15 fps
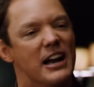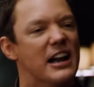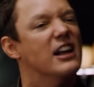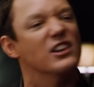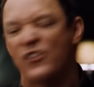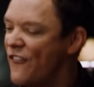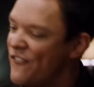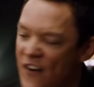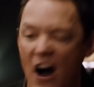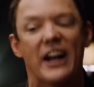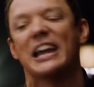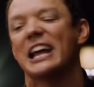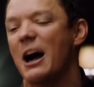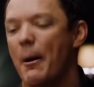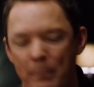I mean, it is
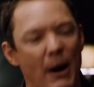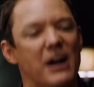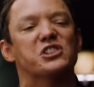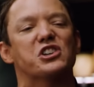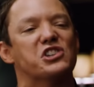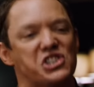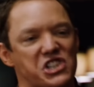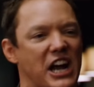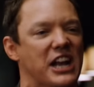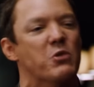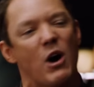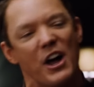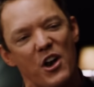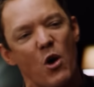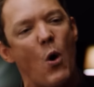fucking a bunch of
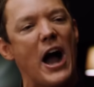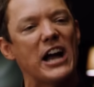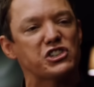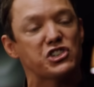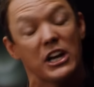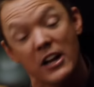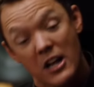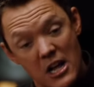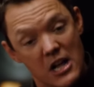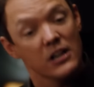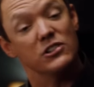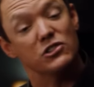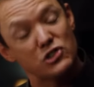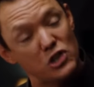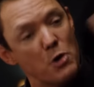shit. You want to know why shit?
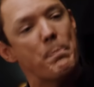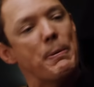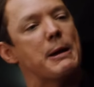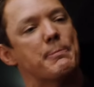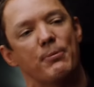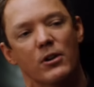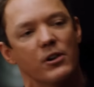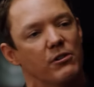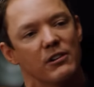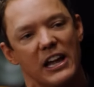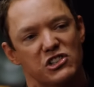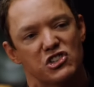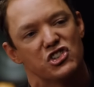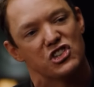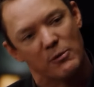Because two people in a
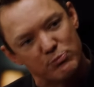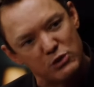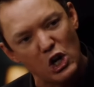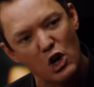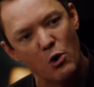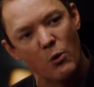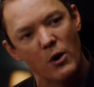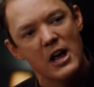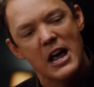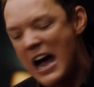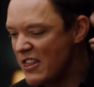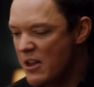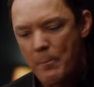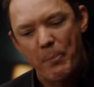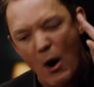relationship, two,
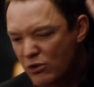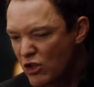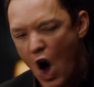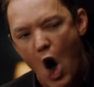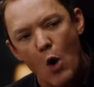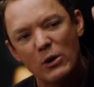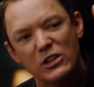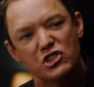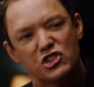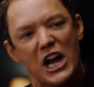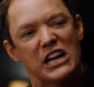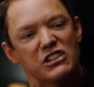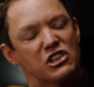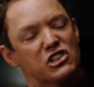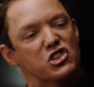and they're both
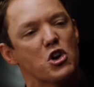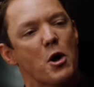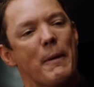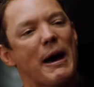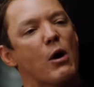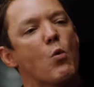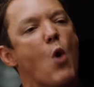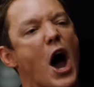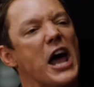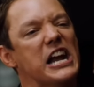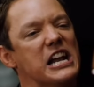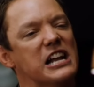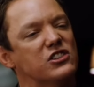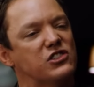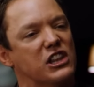always changing. So no matter
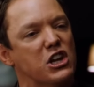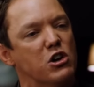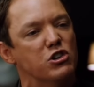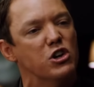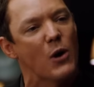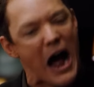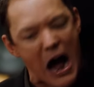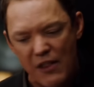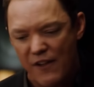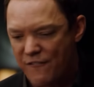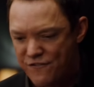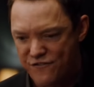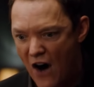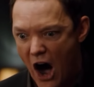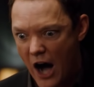what it is that you do, how
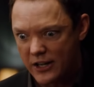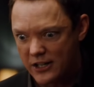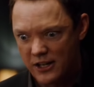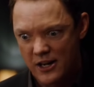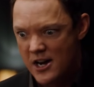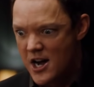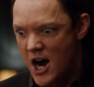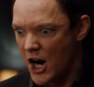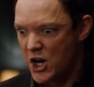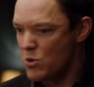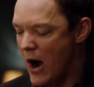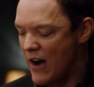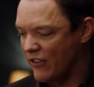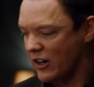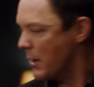the fuck
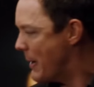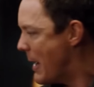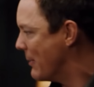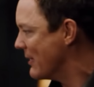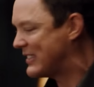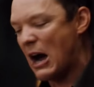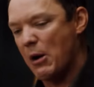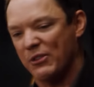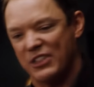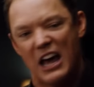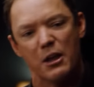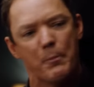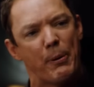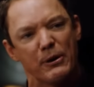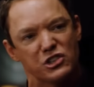are you ever gonna be able to tell
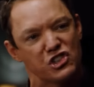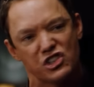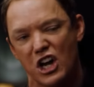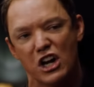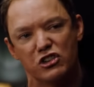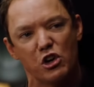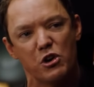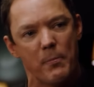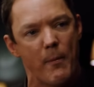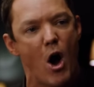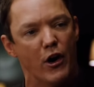what the other person's gonna do